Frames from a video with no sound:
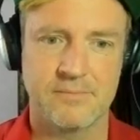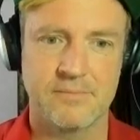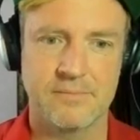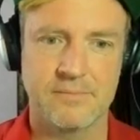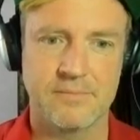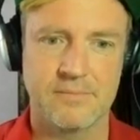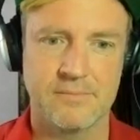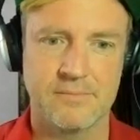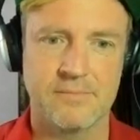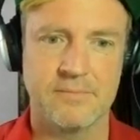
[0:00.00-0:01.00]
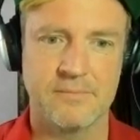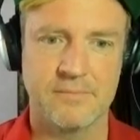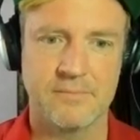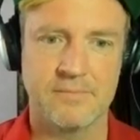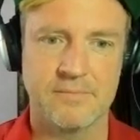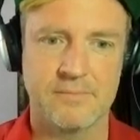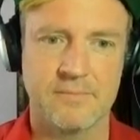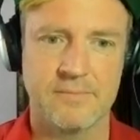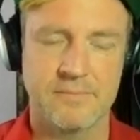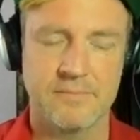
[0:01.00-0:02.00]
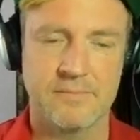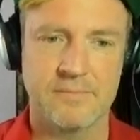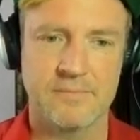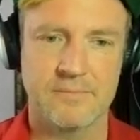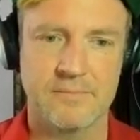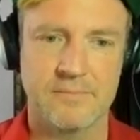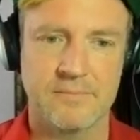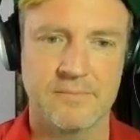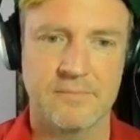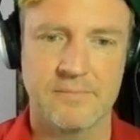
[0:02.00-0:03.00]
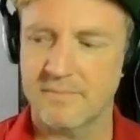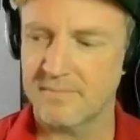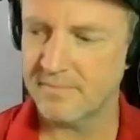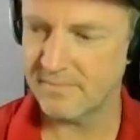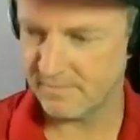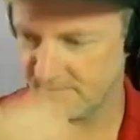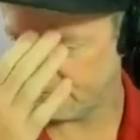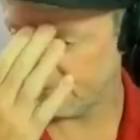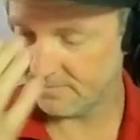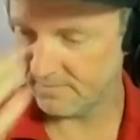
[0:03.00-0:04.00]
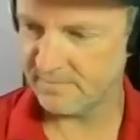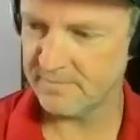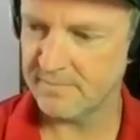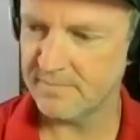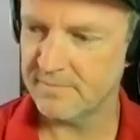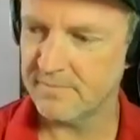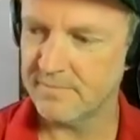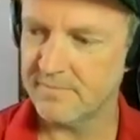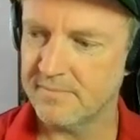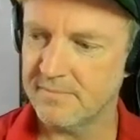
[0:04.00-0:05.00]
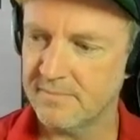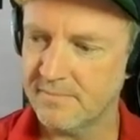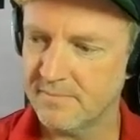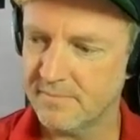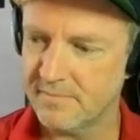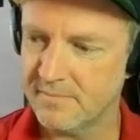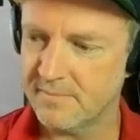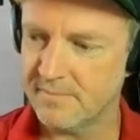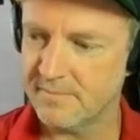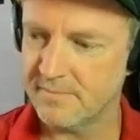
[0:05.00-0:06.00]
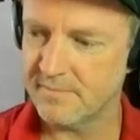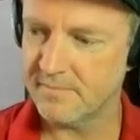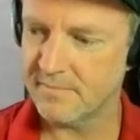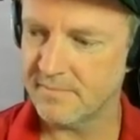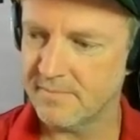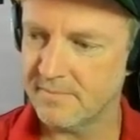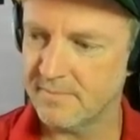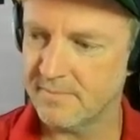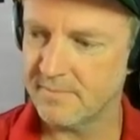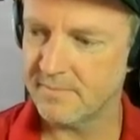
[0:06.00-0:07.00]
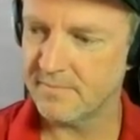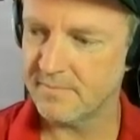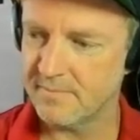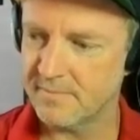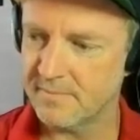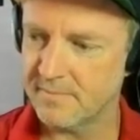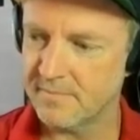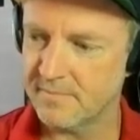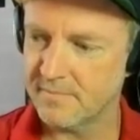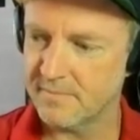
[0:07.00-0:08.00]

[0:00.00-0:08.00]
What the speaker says: (not speaking)